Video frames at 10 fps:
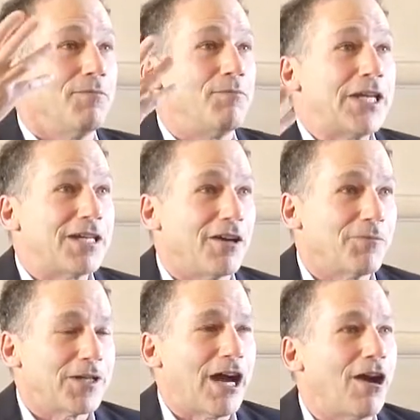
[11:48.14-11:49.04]
big
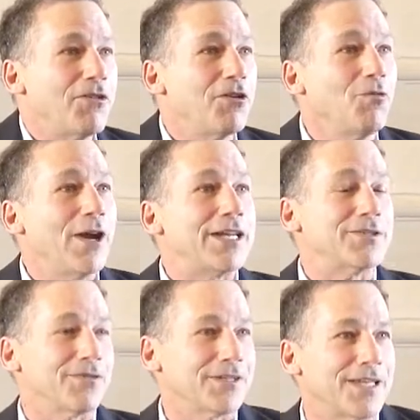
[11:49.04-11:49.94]
government. Are there ways,
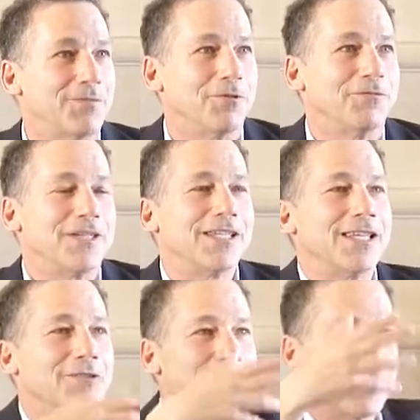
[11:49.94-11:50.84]
for example, of
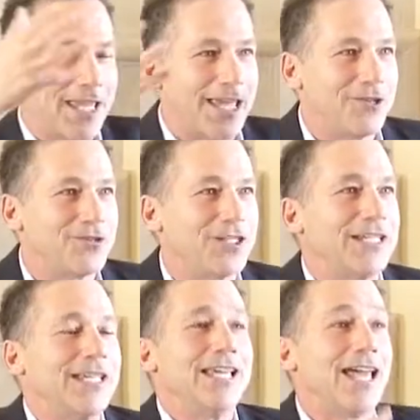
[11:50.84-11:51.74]
dealing with
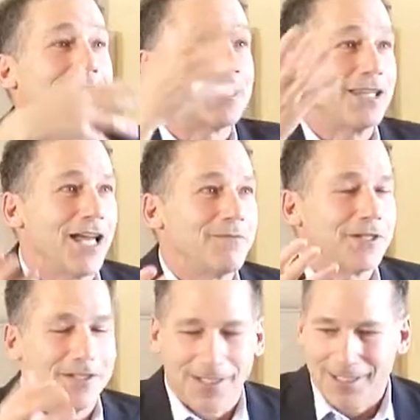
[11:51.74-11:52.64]
energy and
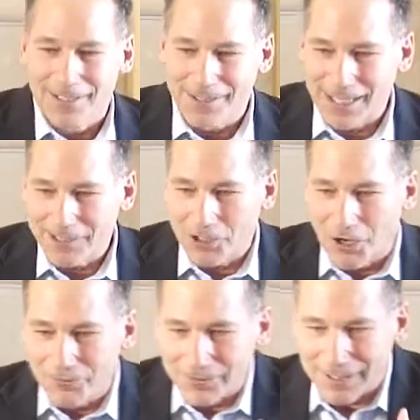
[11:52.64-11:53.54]
climate that
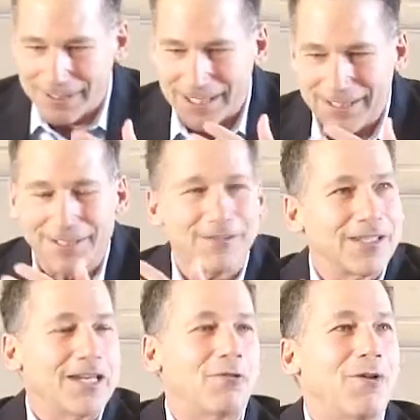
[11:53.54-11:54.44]
don't
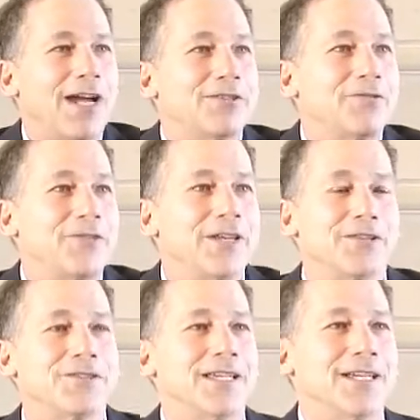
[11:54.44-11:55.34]
necessarily arouse
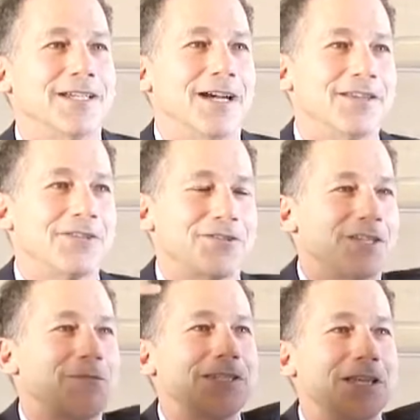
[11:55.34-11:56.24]
fears uh, that there's
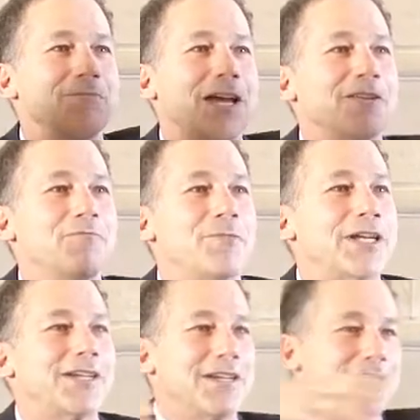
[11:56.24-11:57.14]
going to be some kind of
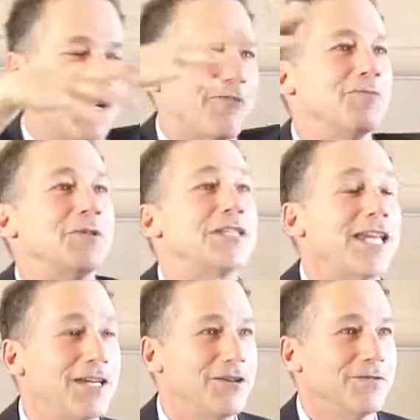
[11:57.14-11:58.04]
big government
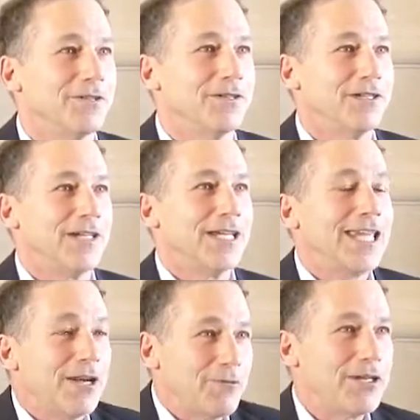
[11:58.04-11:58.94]
takeover?
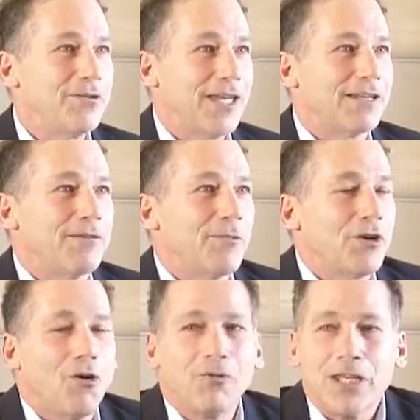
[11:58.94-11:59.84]
Can we do that? But
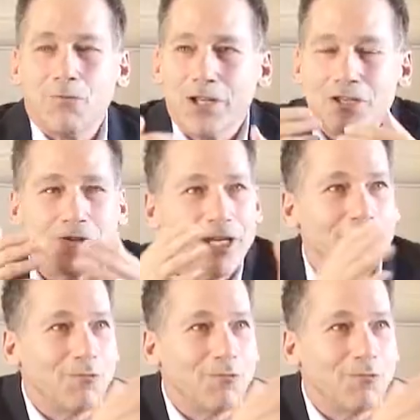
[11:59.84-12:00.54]
only when you can